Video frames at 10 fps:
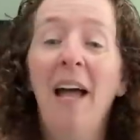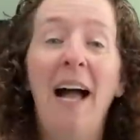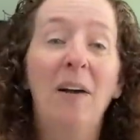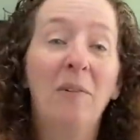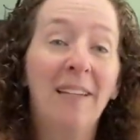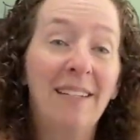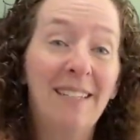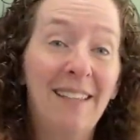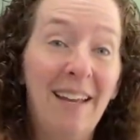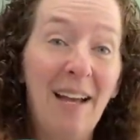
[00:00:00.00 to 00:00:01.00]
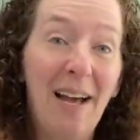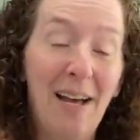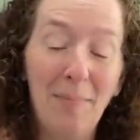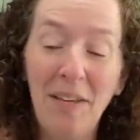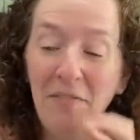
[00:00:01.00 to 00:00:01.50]
I would like to thank
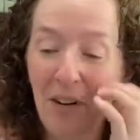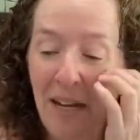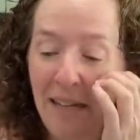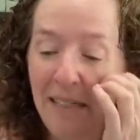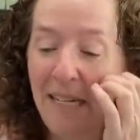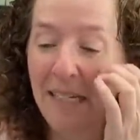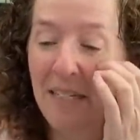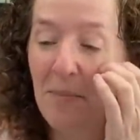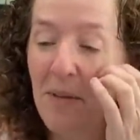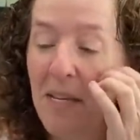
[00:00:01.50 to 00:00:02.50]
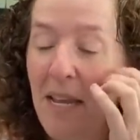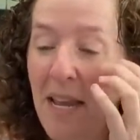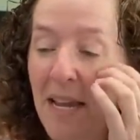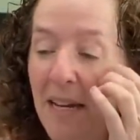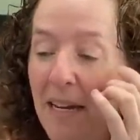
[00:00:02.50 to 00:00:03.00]
Hobbii for contacting me
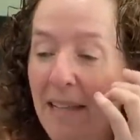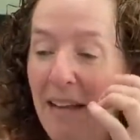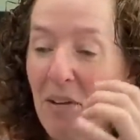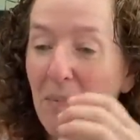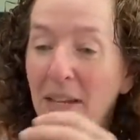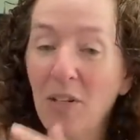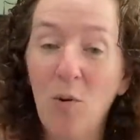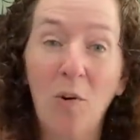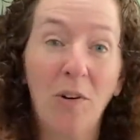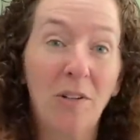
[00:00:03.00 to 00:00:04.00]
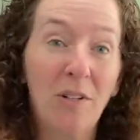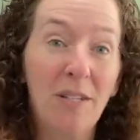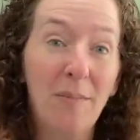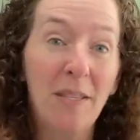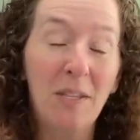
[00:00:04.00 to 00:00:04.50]
and allowing me to order
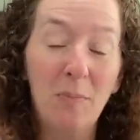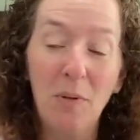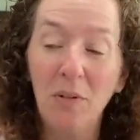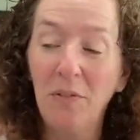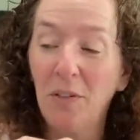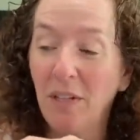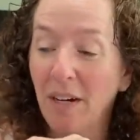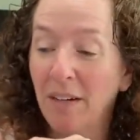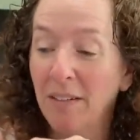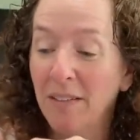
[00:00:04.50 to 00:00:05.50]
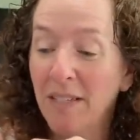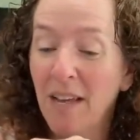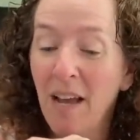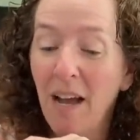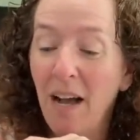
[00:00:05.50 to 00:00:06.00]
some of these beautiful yarns.
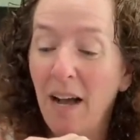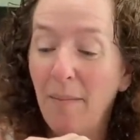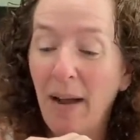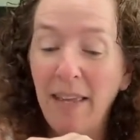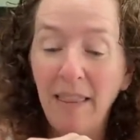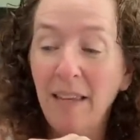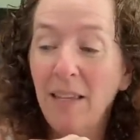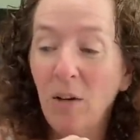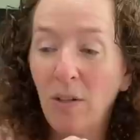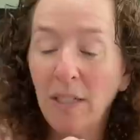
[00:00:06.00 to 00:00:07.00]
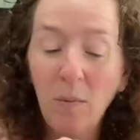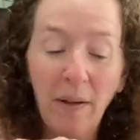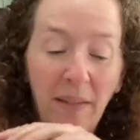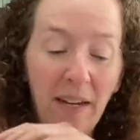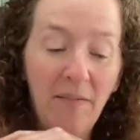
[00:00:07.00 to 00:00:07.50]
I think the only
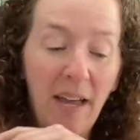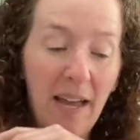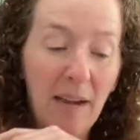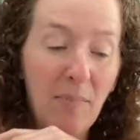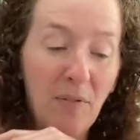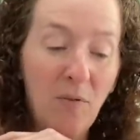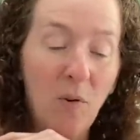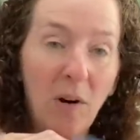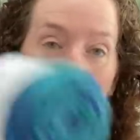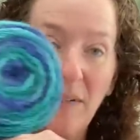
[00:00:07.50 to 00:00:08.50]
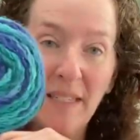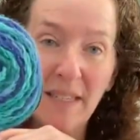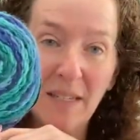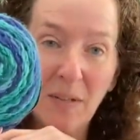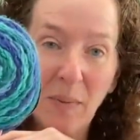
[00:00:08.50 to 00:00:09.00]
one that I've had before was
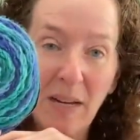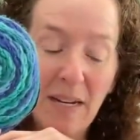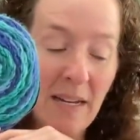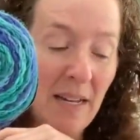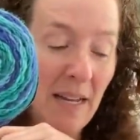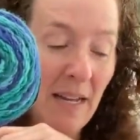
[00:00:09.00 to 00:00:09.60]
this one,